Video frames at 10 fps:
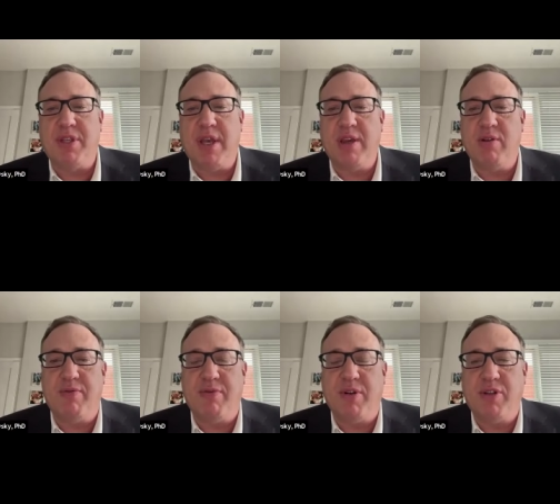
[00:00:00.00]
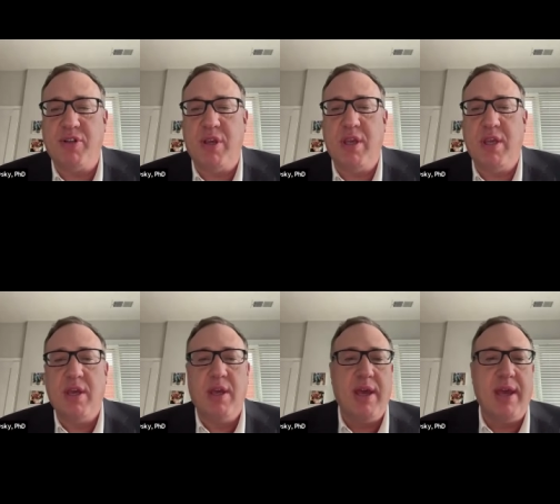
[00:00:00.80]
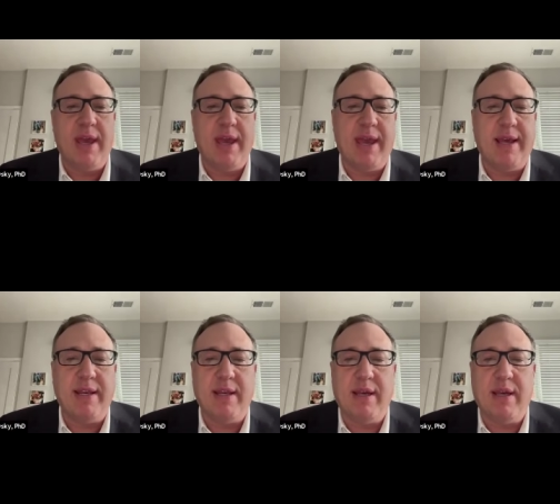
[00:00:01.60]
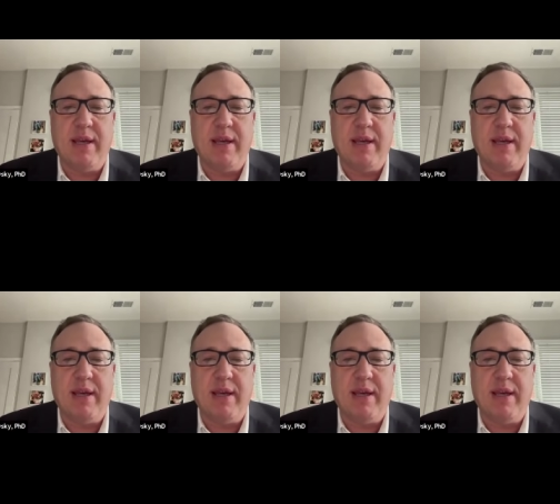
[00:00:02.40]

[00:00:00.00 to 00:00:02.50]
State University and